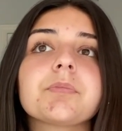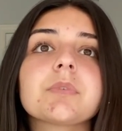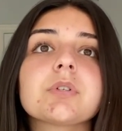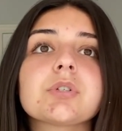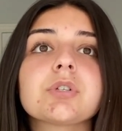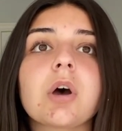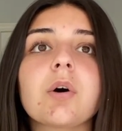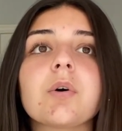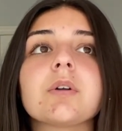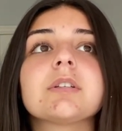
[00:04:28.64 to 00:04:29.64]

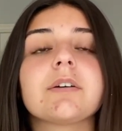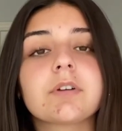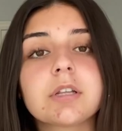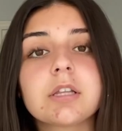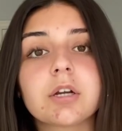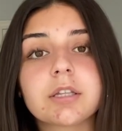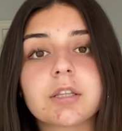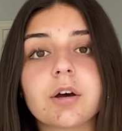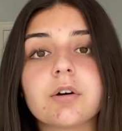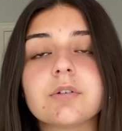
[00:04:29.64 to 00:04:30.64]
So definitely look at
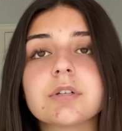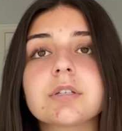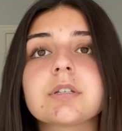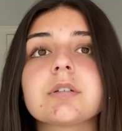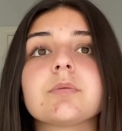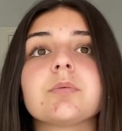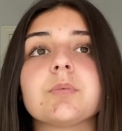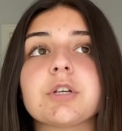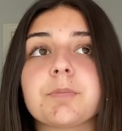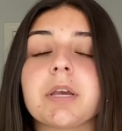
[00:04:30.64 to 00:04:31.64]
those.
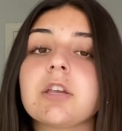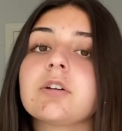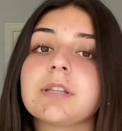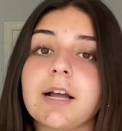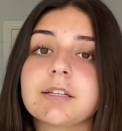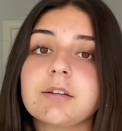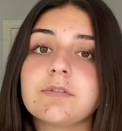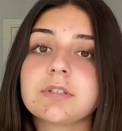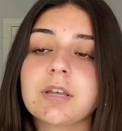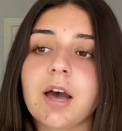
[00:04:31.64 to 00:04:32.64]
When you're picking your
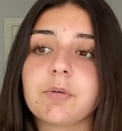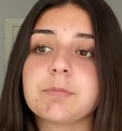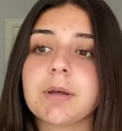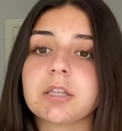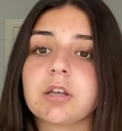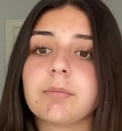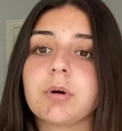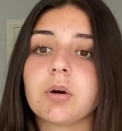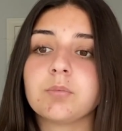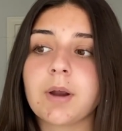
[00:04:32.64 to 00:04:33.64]
electives, I would pick them
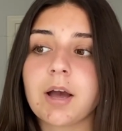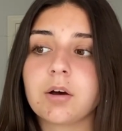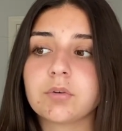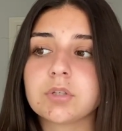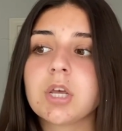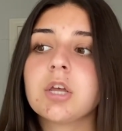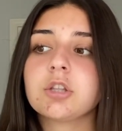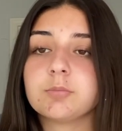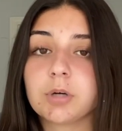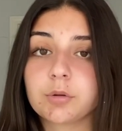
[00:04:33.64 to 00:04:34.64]
around
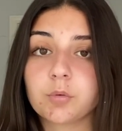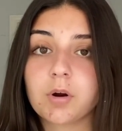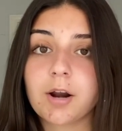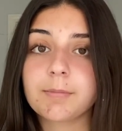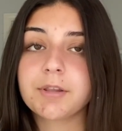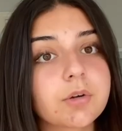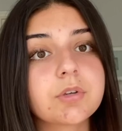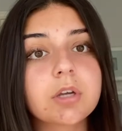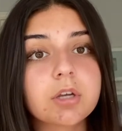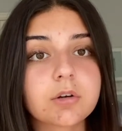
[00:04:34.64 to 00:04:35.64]
the breadth requirements. You
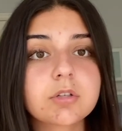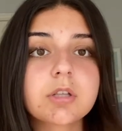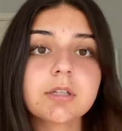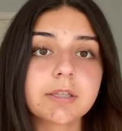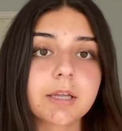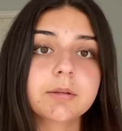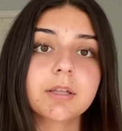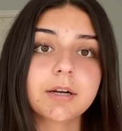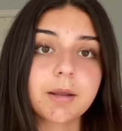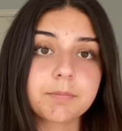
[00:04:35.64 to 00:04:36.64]
can go to the link
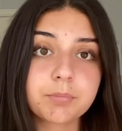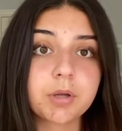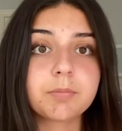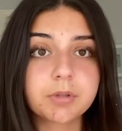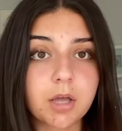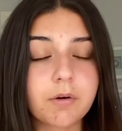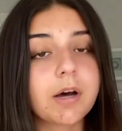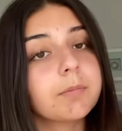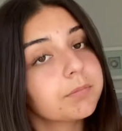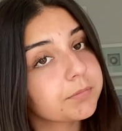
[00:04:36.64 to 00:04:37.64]
that I put below.
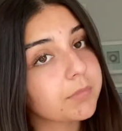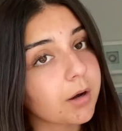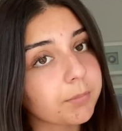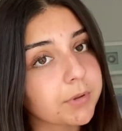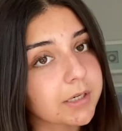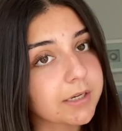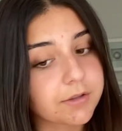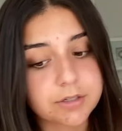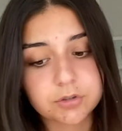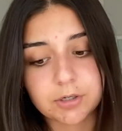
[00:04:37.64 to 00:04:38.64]
I'll put it in the
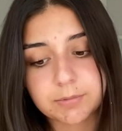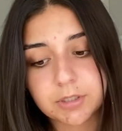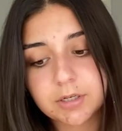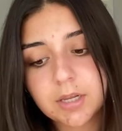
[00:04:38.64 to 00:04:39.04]
description.